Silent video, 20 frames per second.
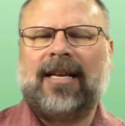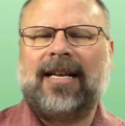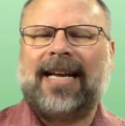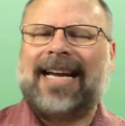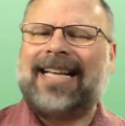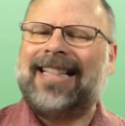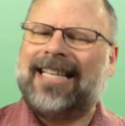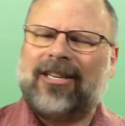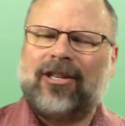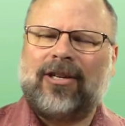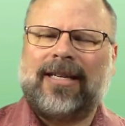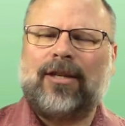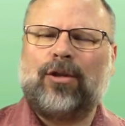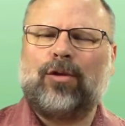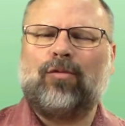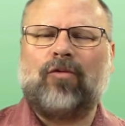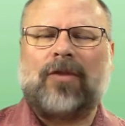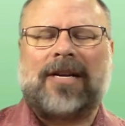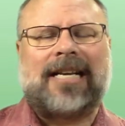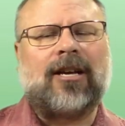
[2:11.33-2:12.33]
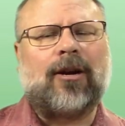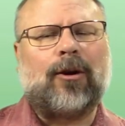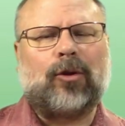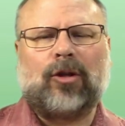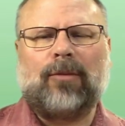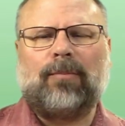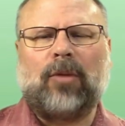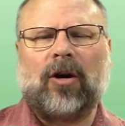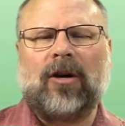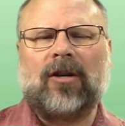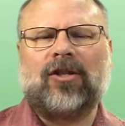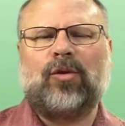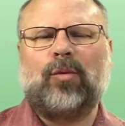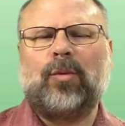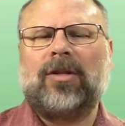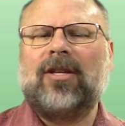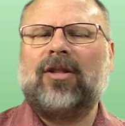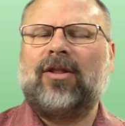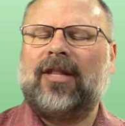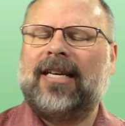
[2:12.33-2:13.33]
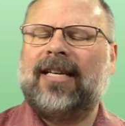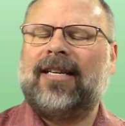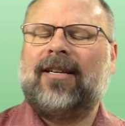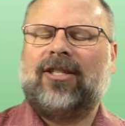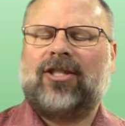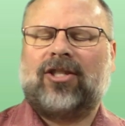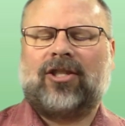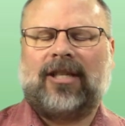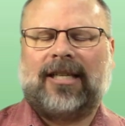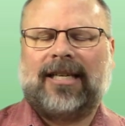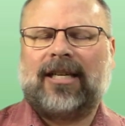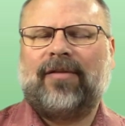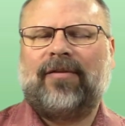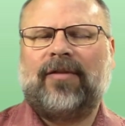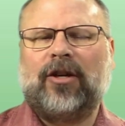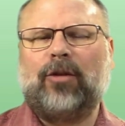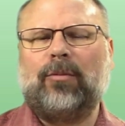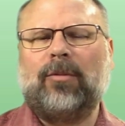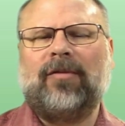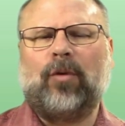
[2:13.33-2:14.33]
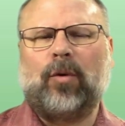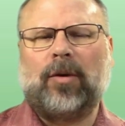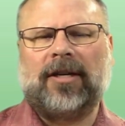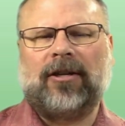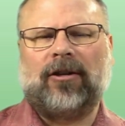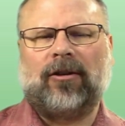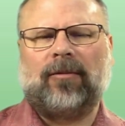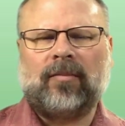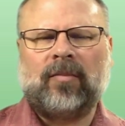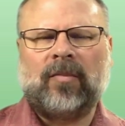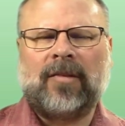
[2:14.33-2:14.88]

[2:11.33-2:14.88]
and then you need to recoat the parts with a thin, slick film of oil.